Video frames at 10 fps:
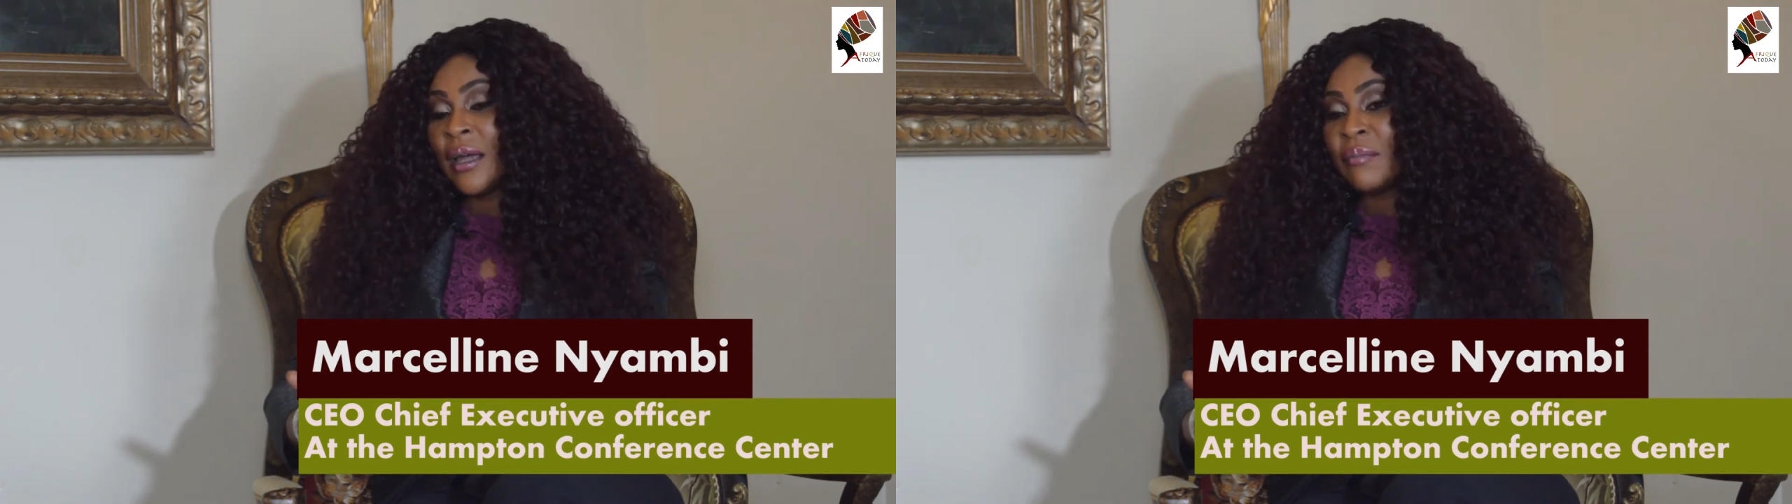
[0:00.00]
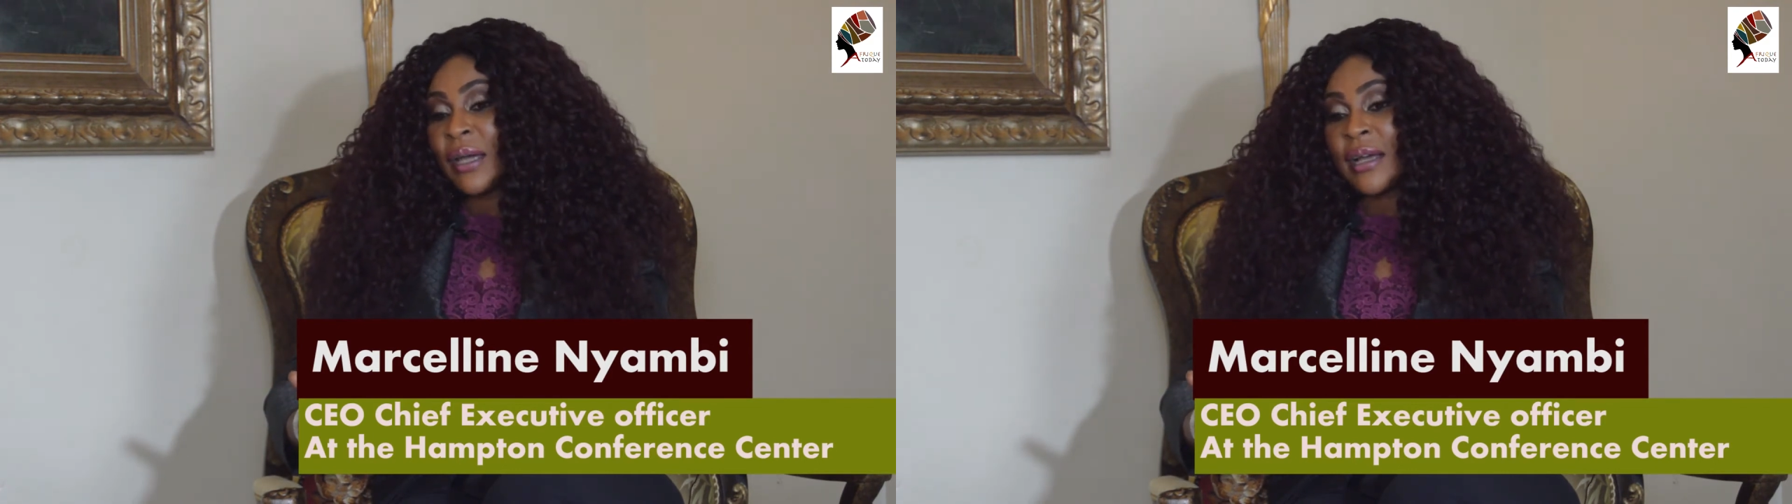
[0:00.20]

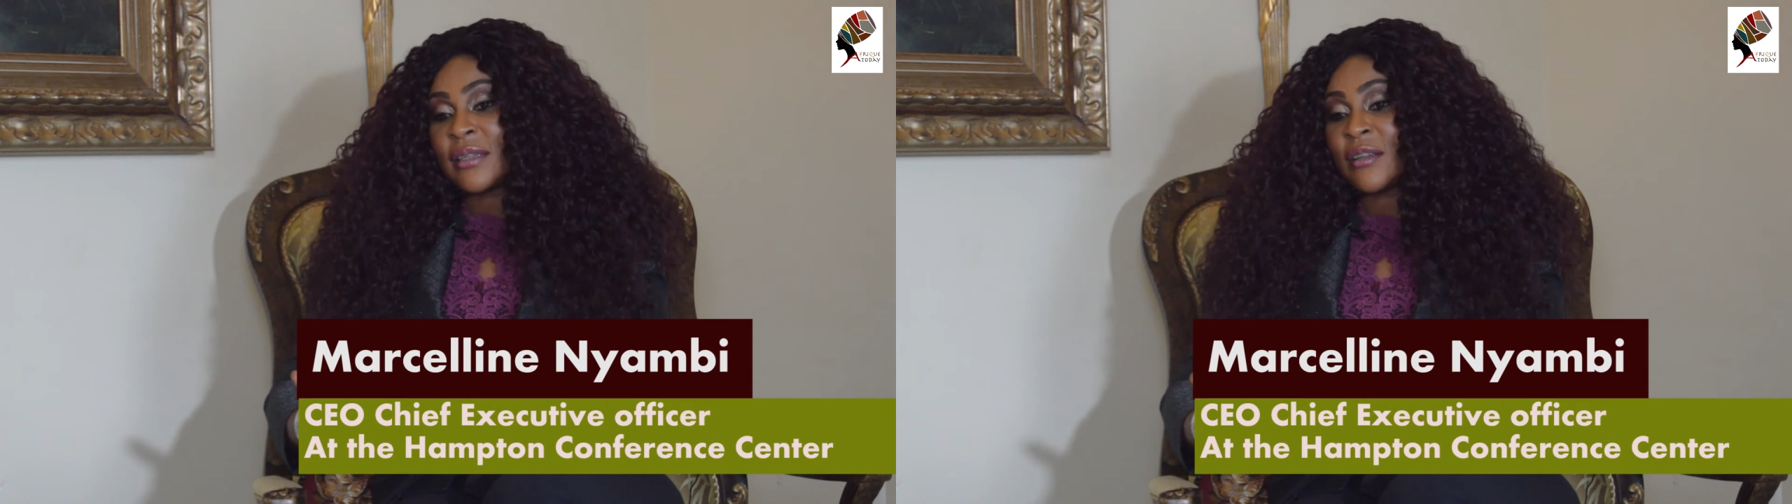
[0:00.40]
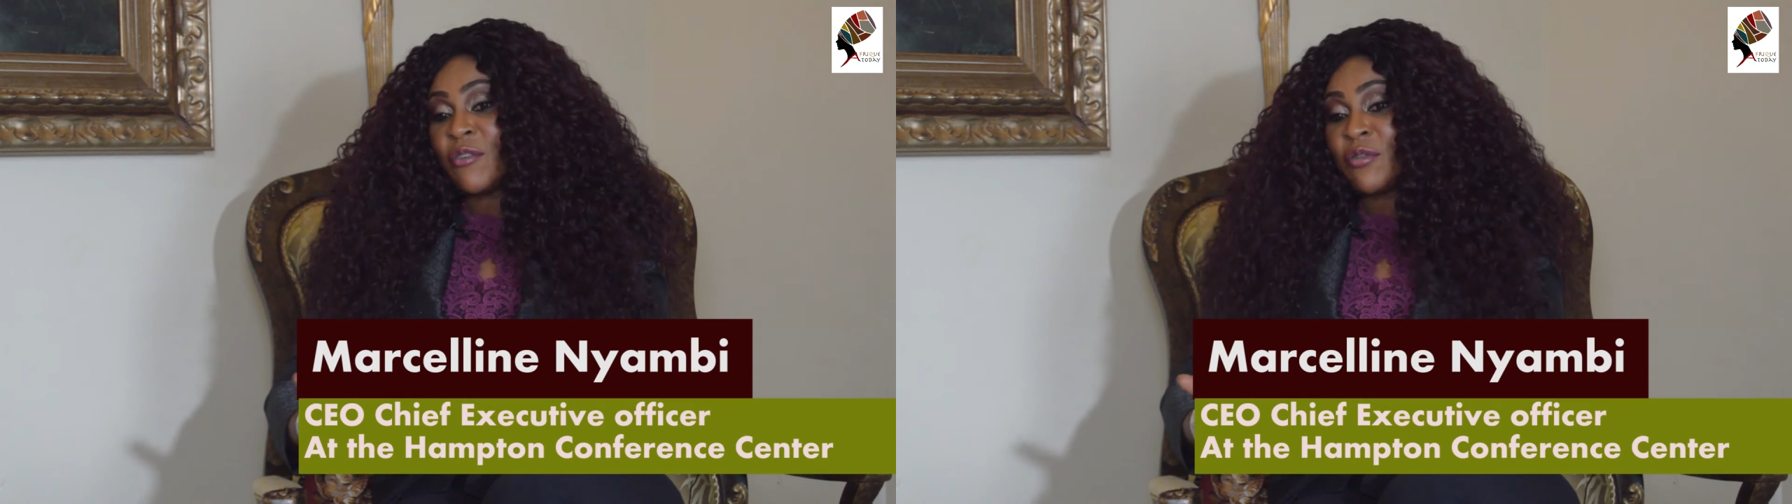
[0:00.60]

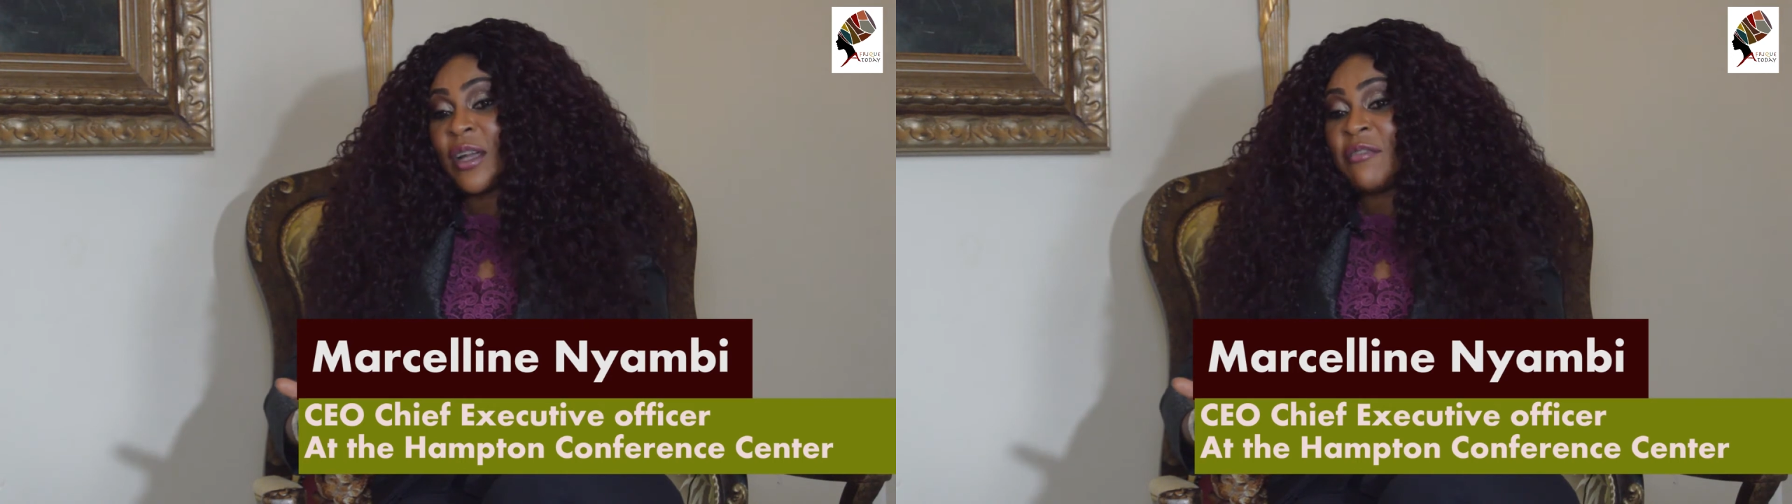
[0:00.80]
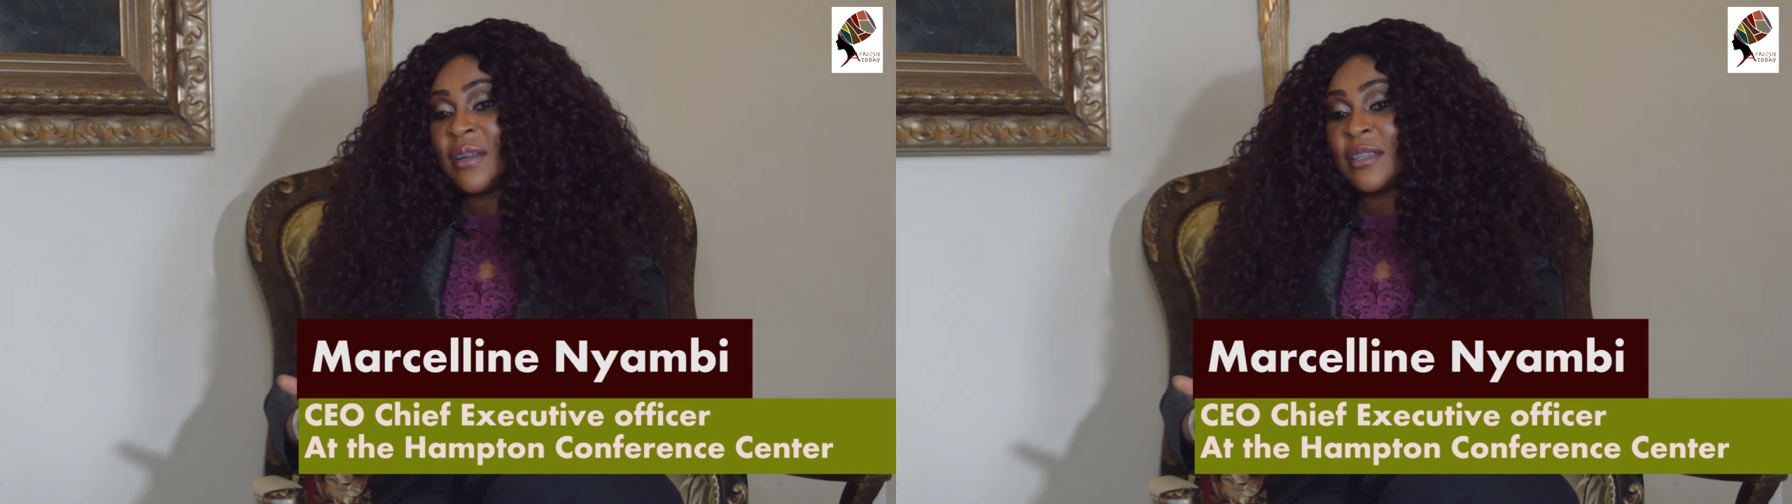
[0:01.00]
Because
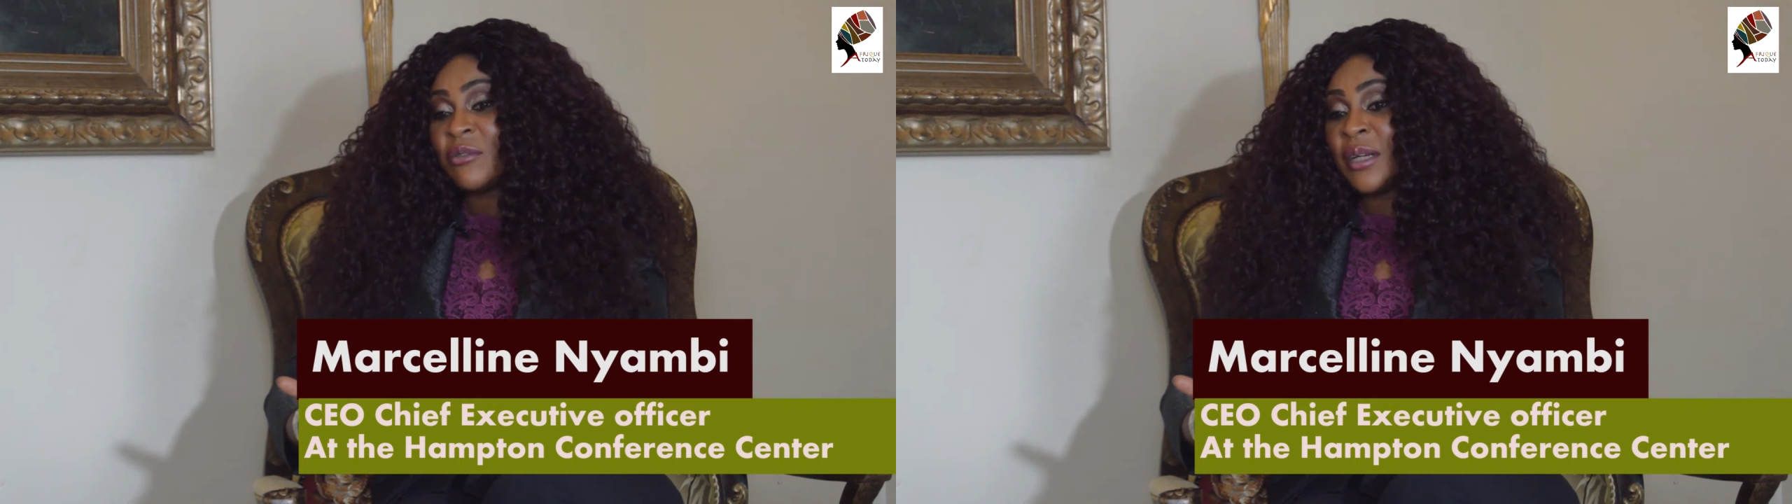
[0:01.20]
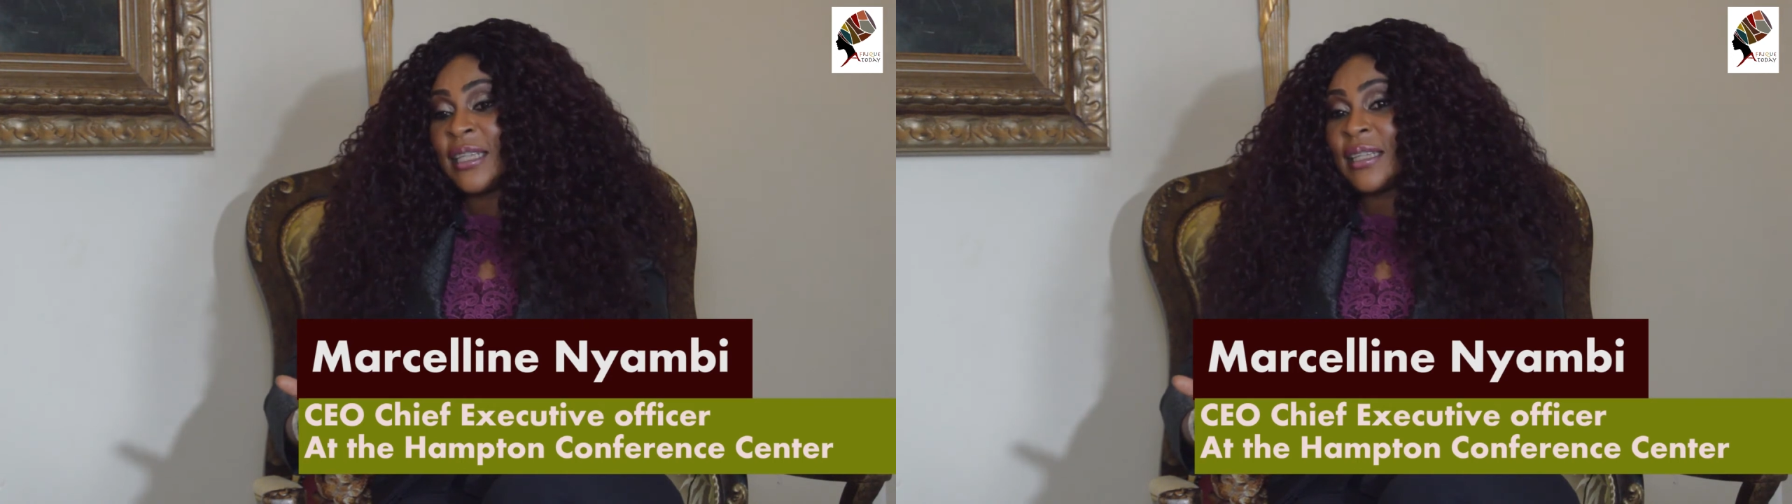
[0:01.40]
unforgiveness
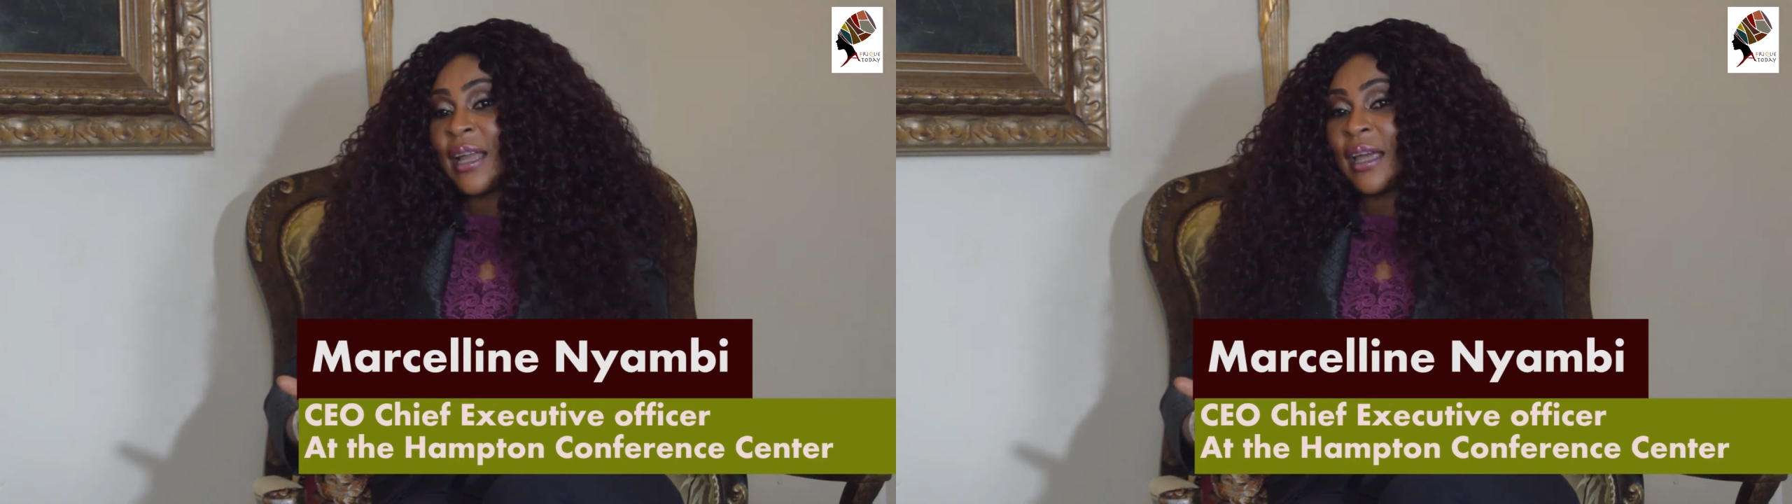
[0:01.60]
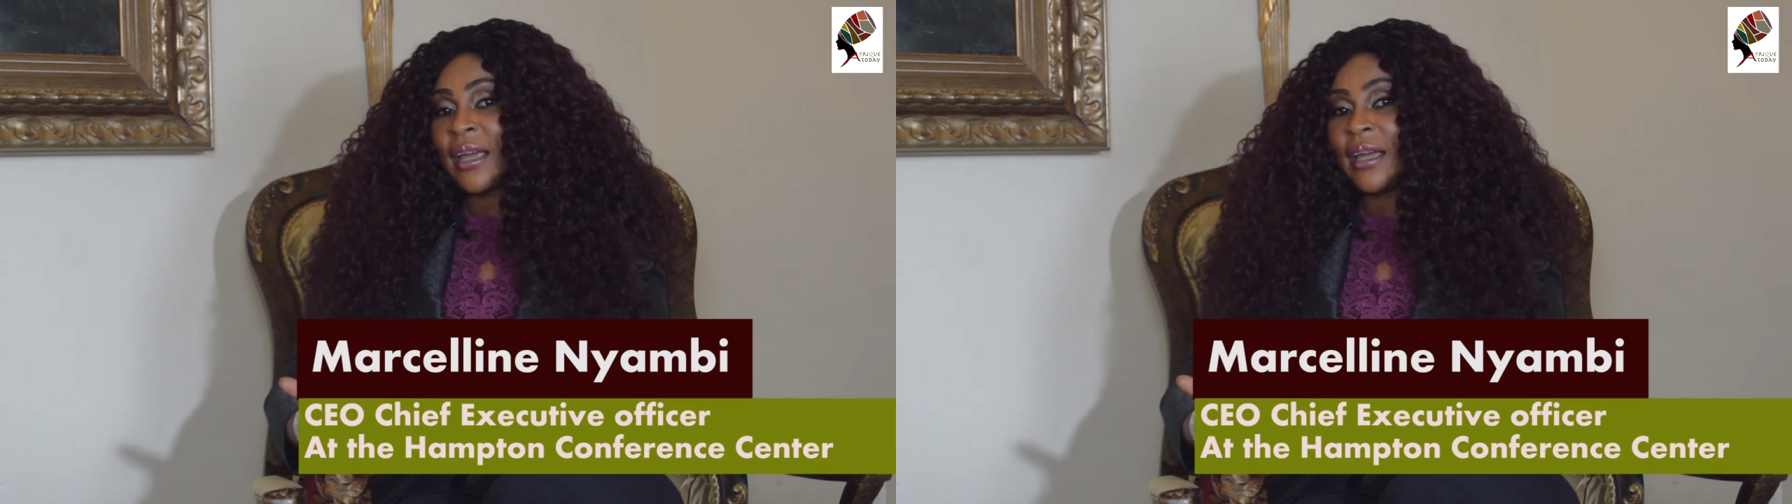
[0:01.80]
really is
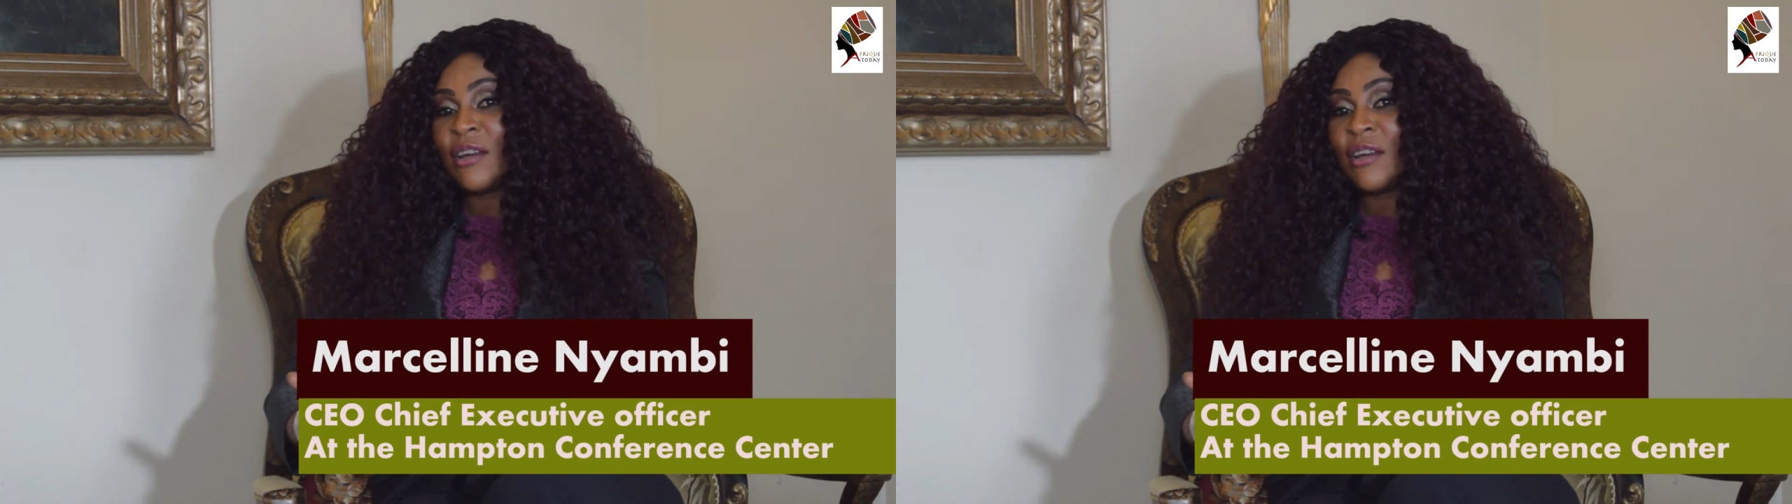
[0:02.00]
like